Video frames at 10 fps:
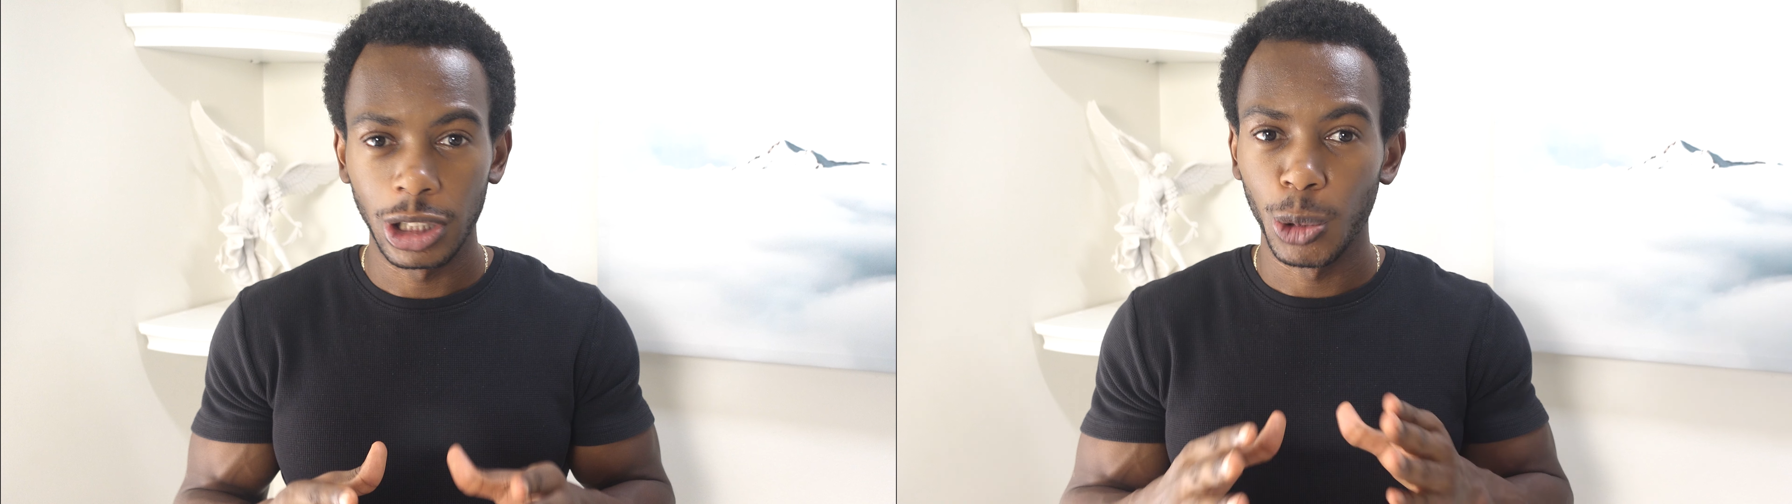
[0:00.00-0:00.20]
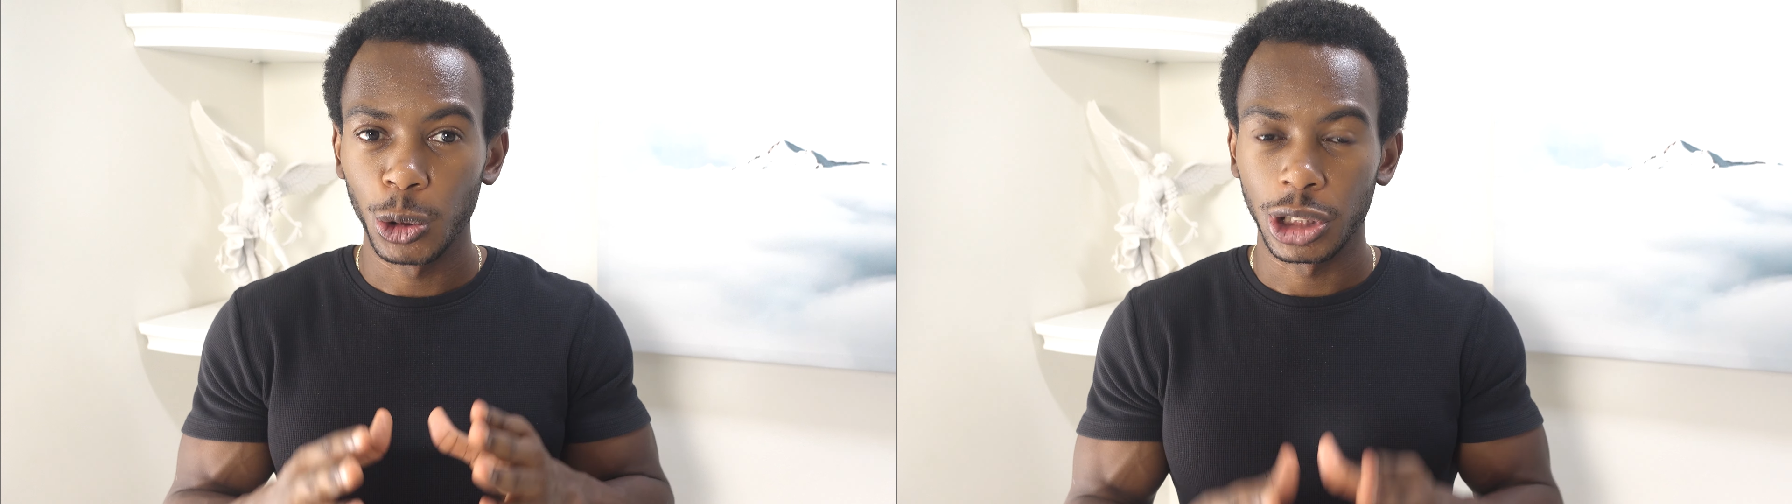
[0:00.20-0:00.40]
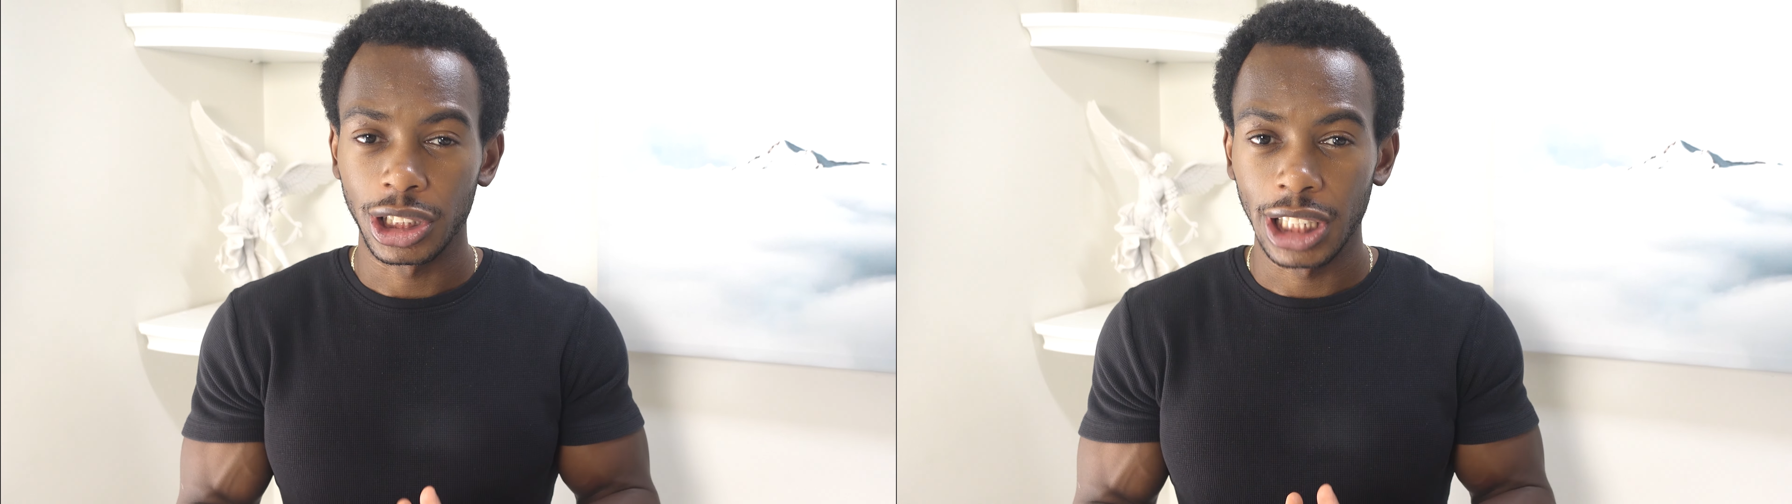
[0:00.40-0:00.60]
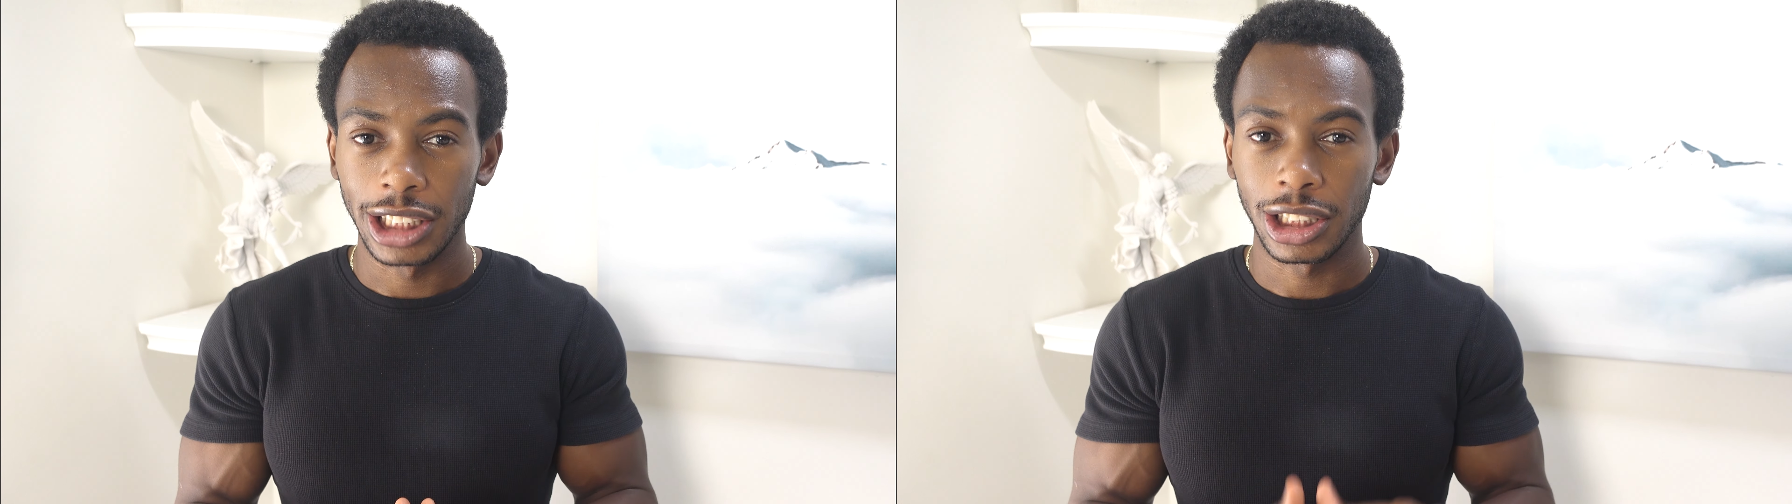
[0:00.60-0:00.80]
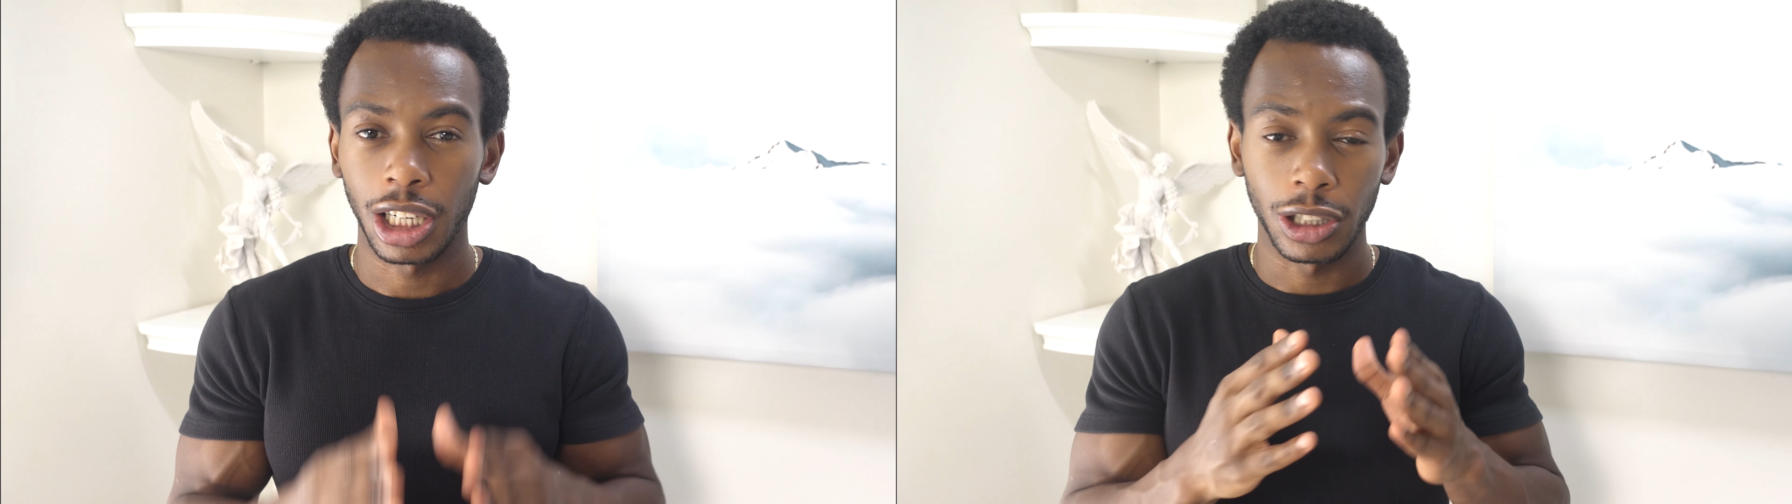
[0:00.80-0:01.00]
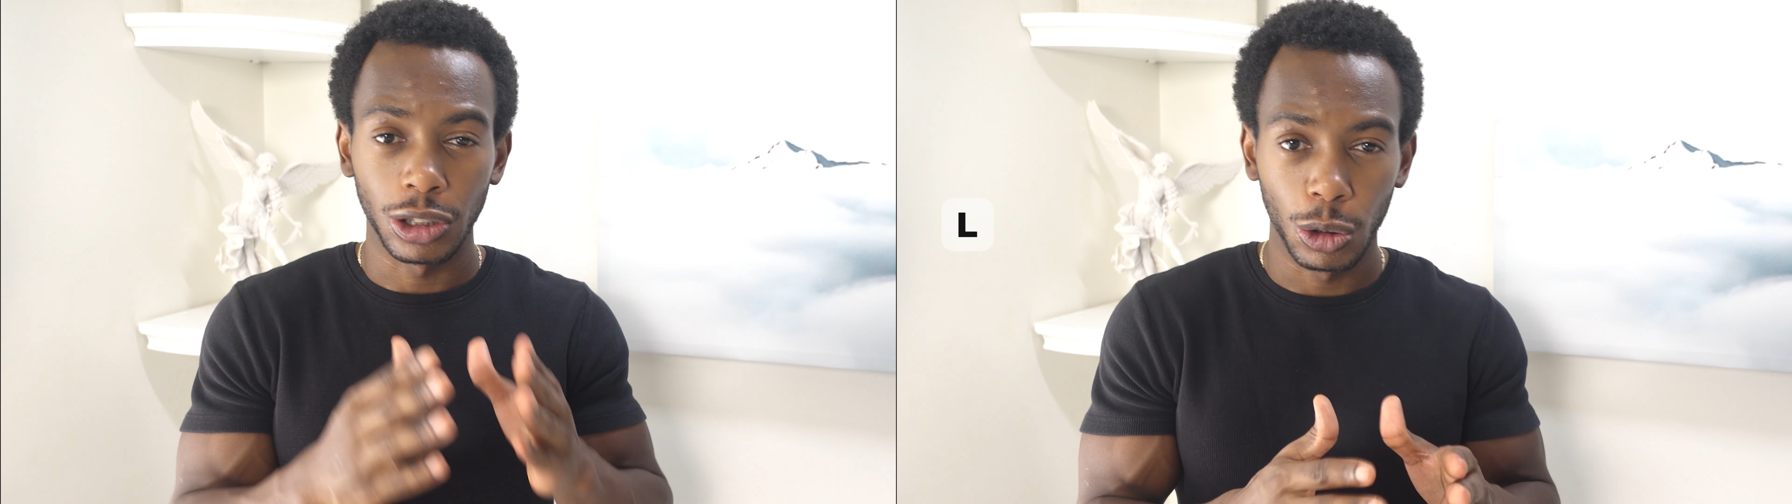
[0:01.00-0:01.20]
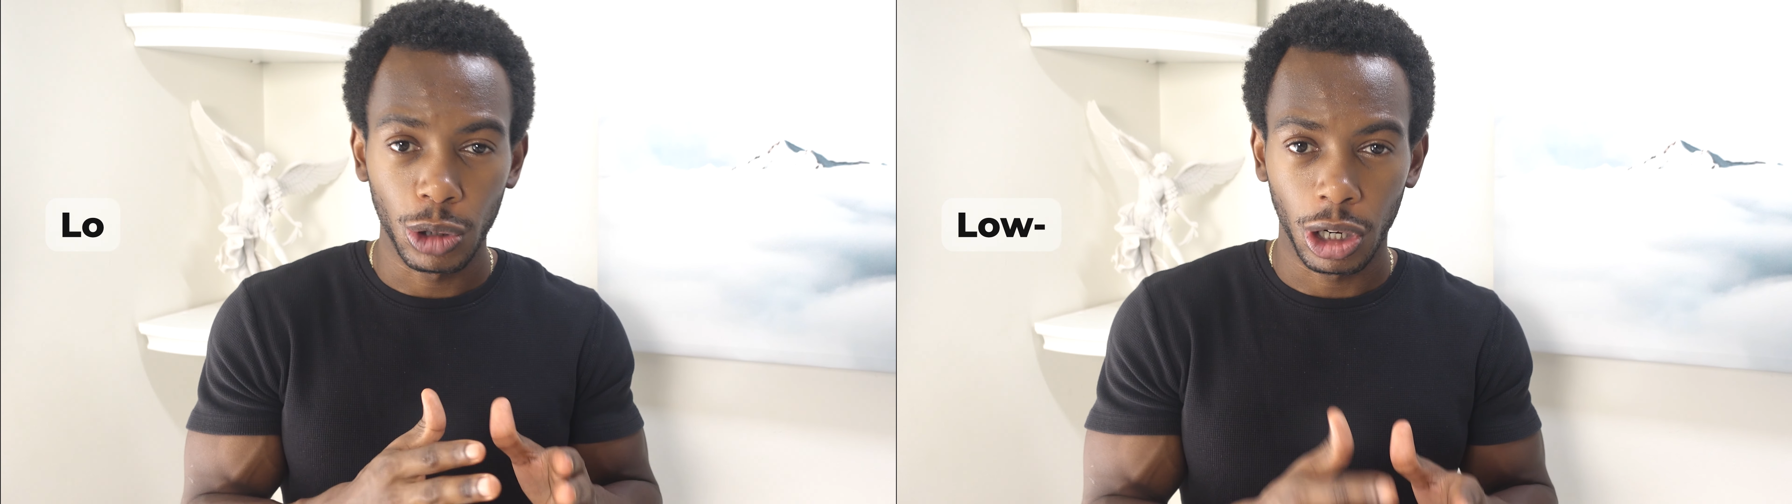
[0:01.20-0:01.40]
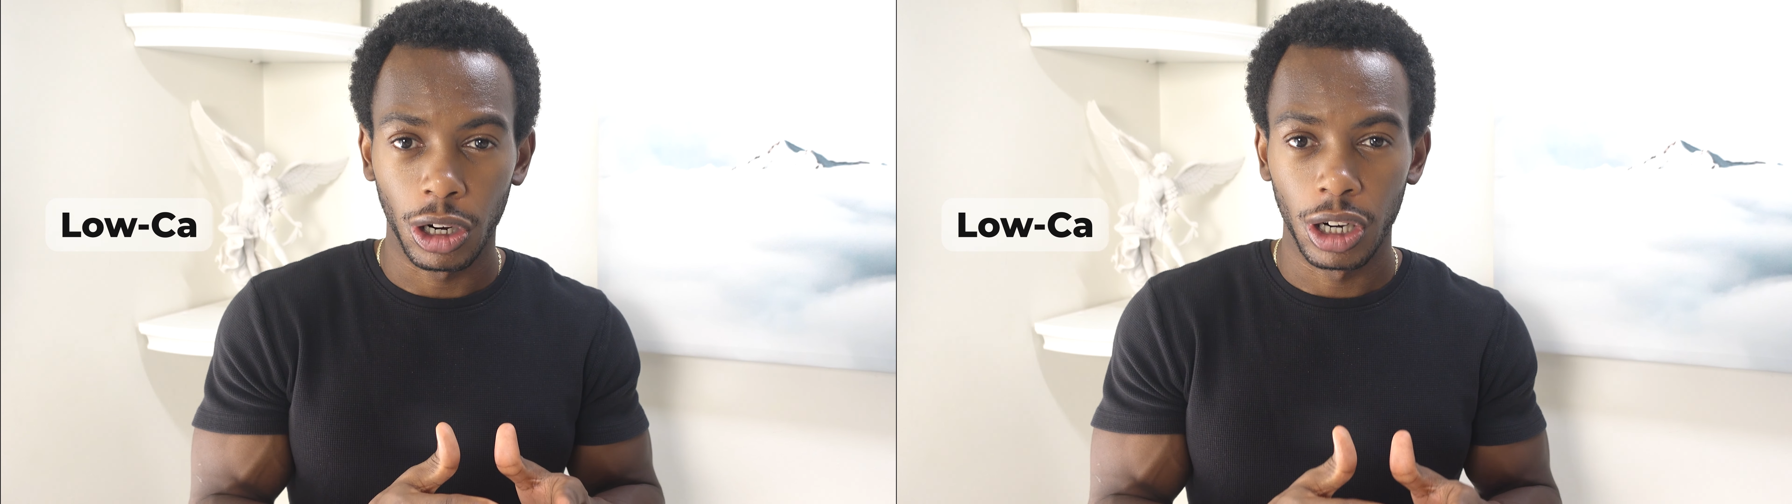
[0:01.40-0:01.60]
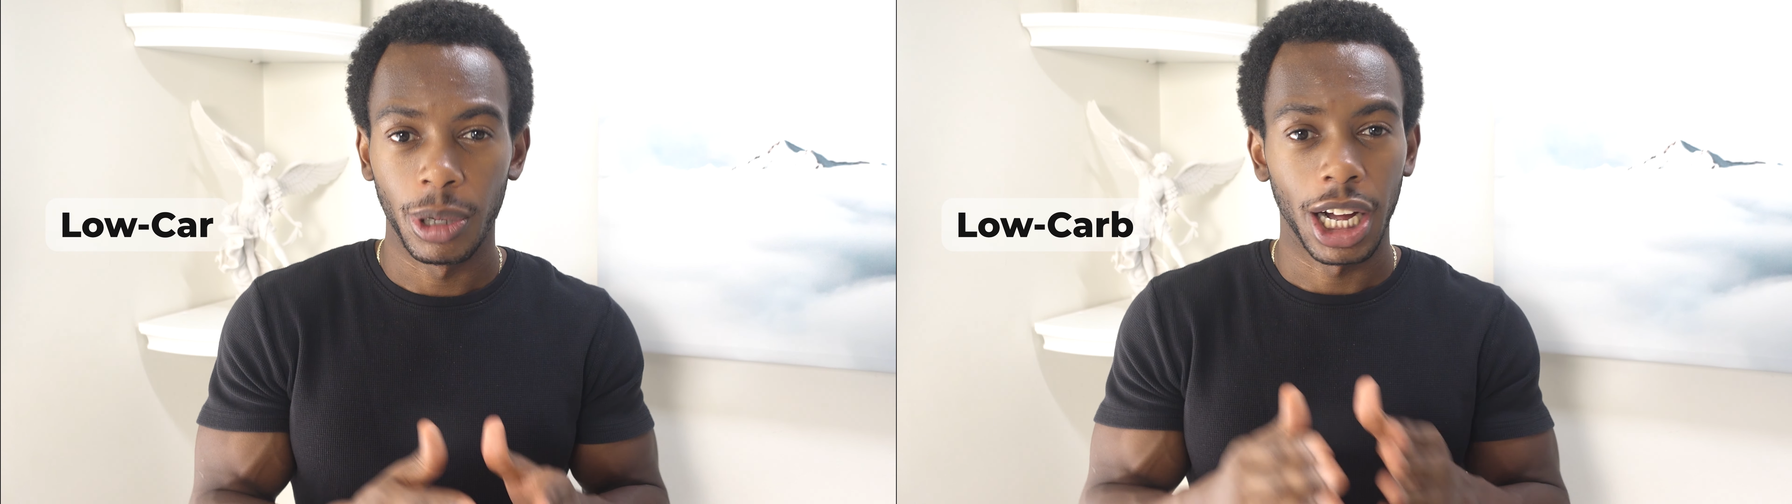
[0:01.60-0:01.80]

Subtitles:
the most success on a low carb,